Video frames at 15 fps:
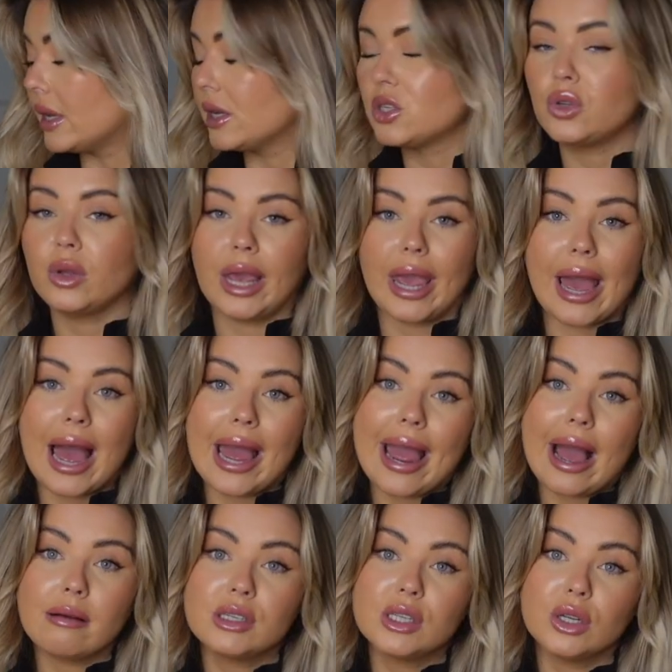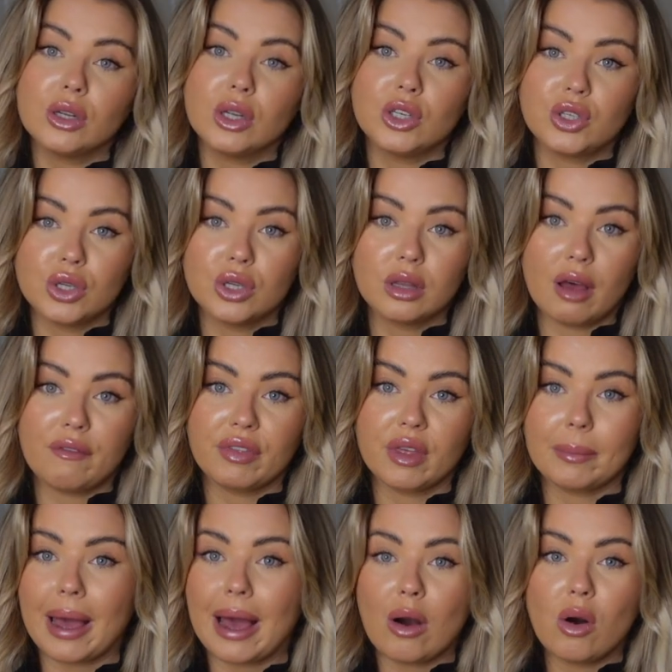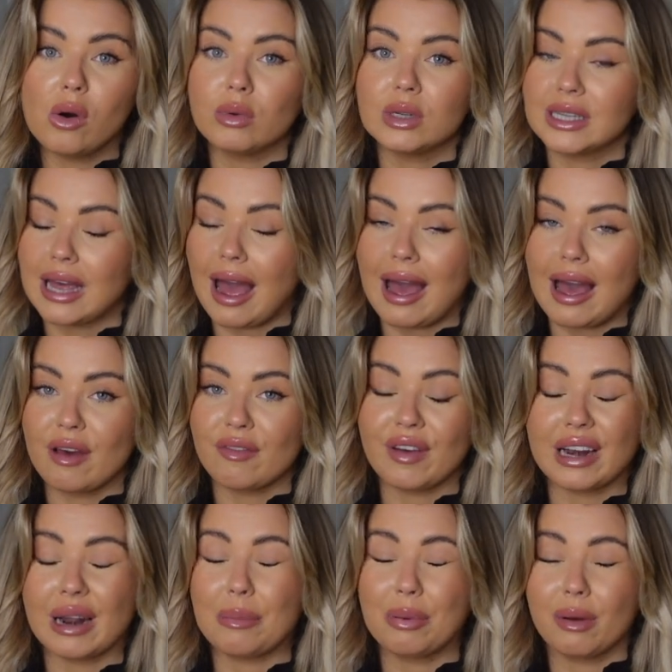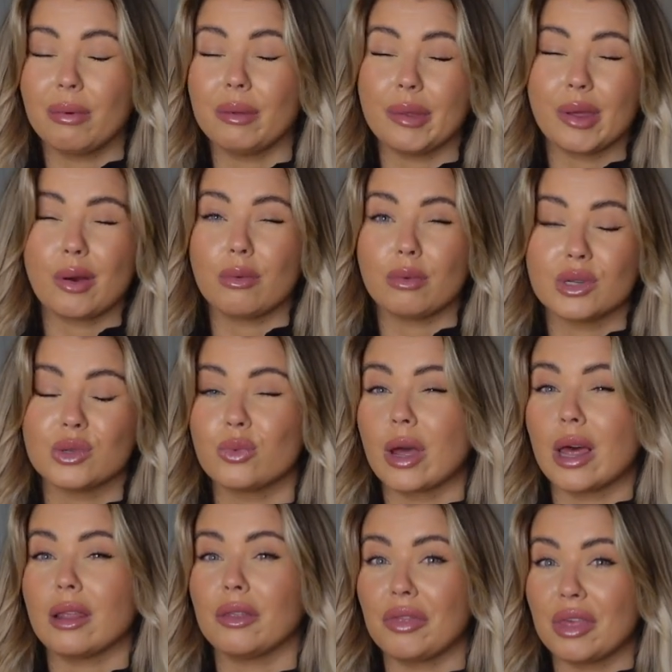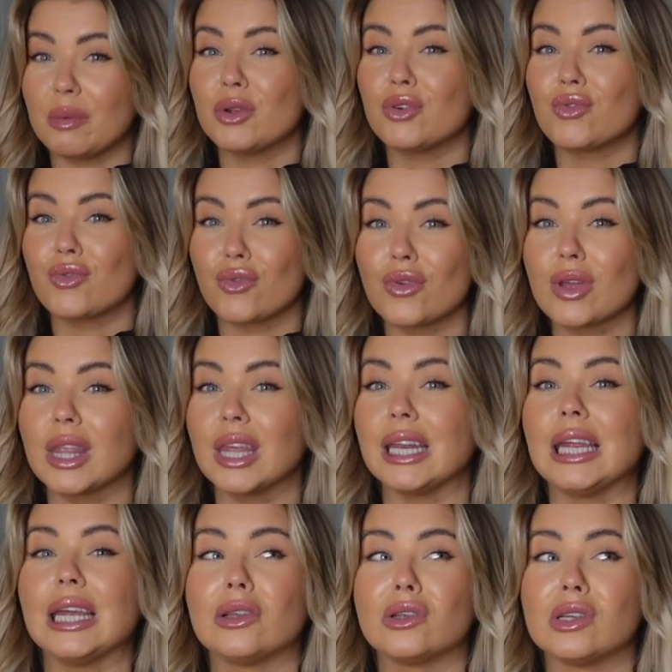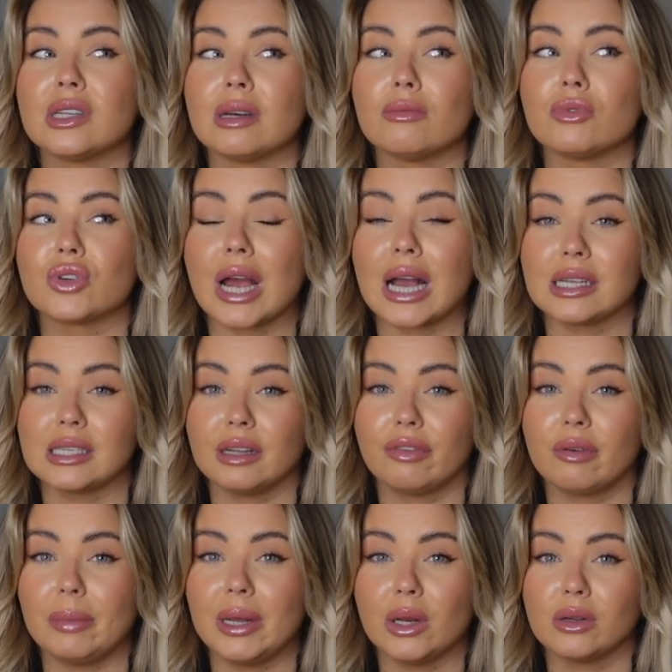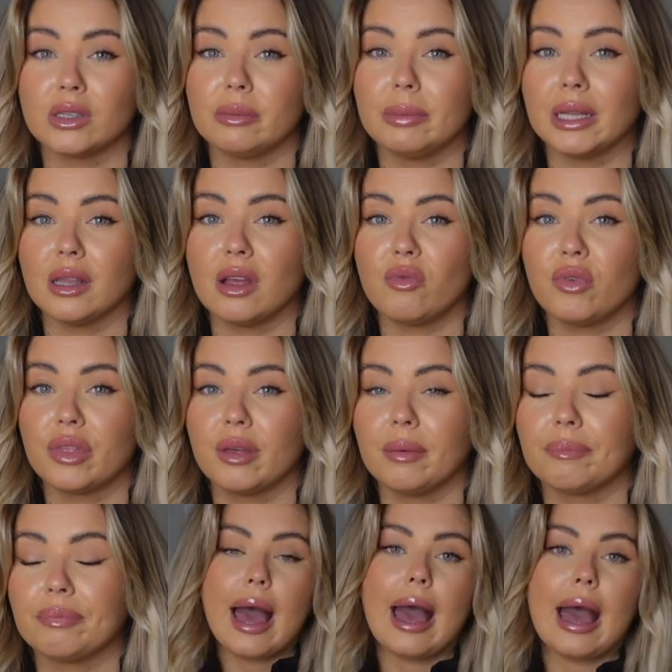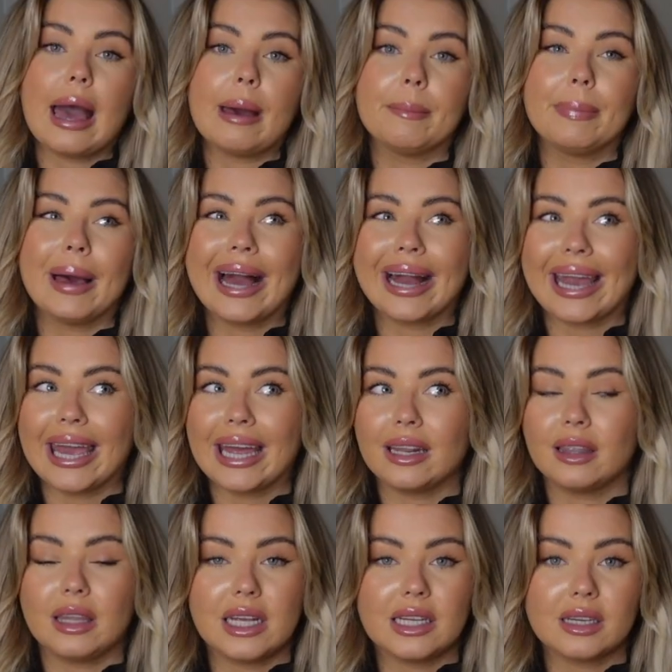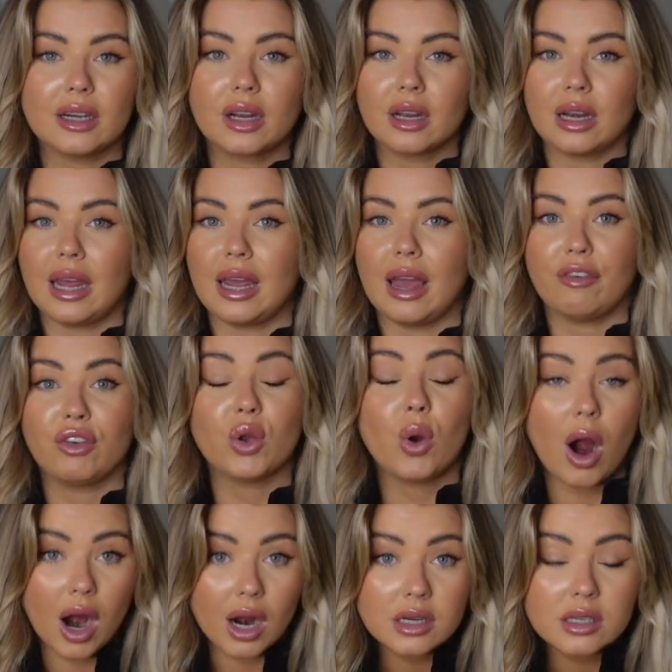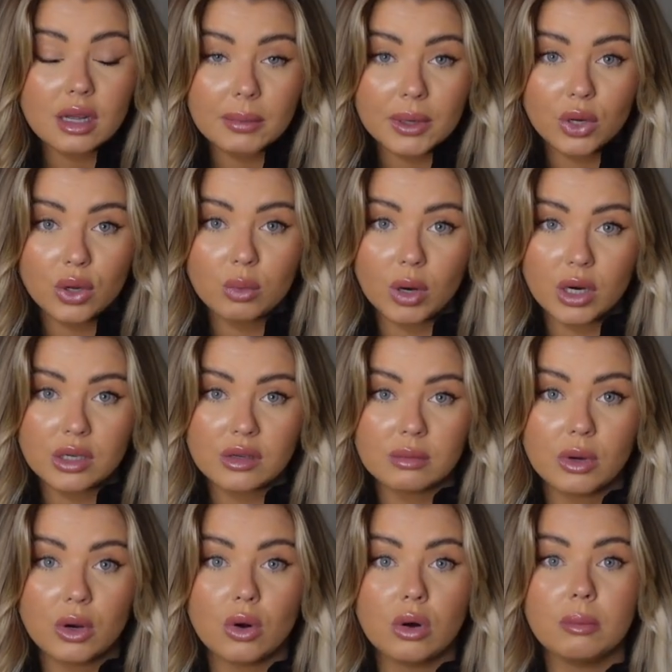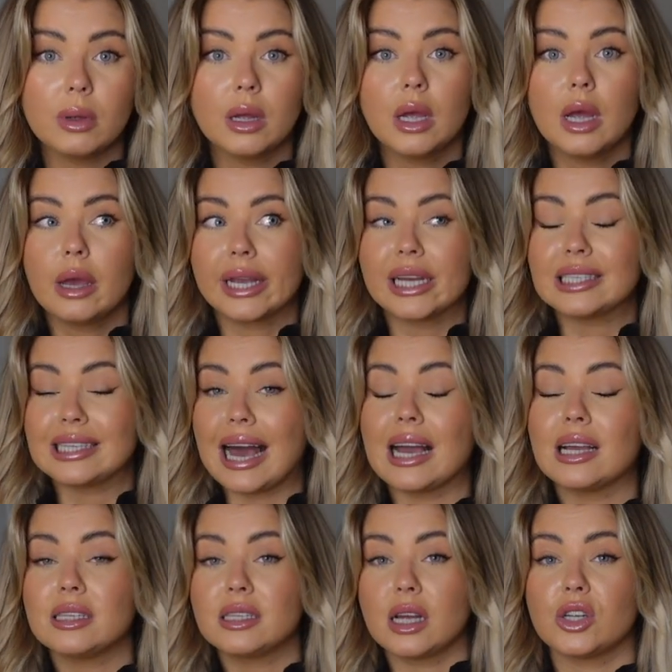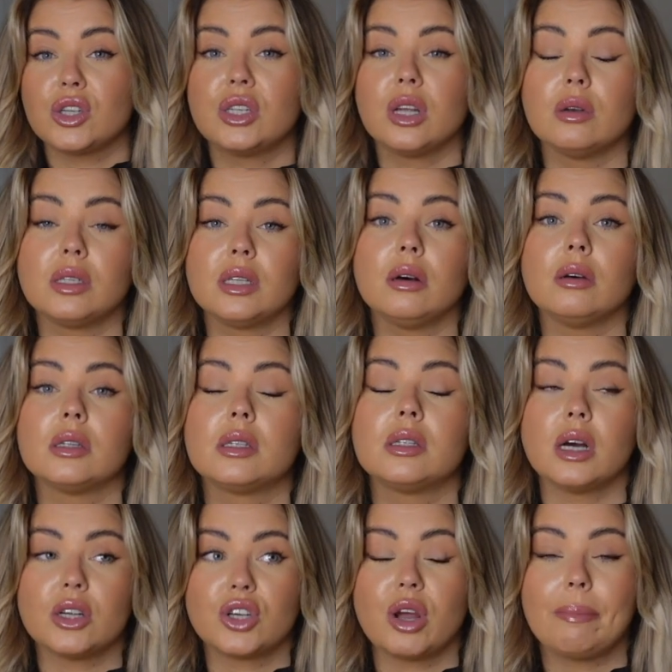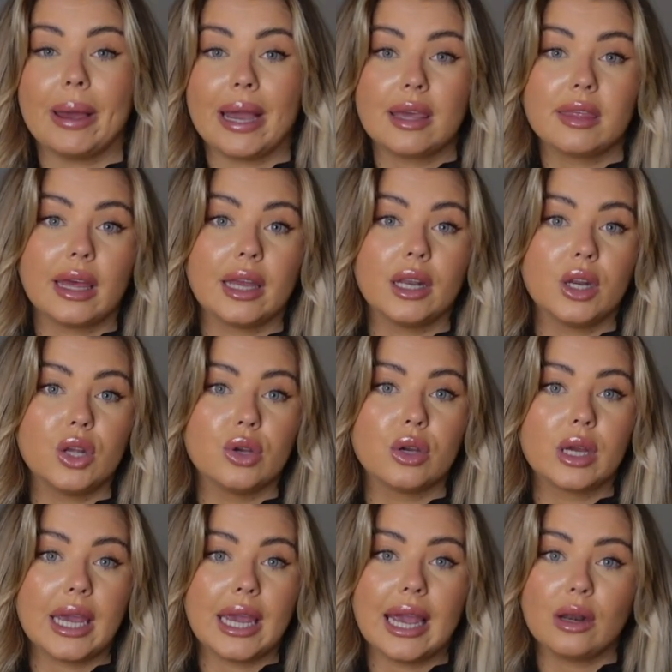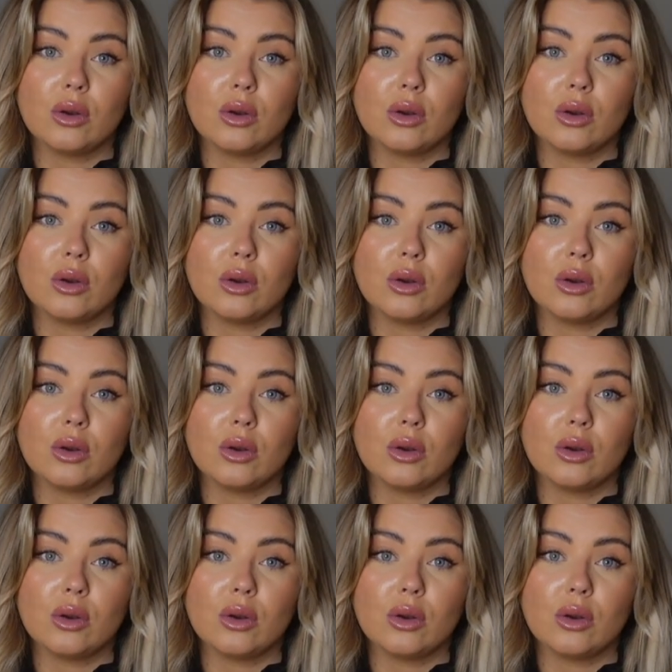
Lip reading: So yeah, I absolutely do love them. I always have, and I probably always will. They would really need to do something drastic for me not to be in love with them. But again, these are great if you are someone who works from home, because that is such still such a big thing in the UK.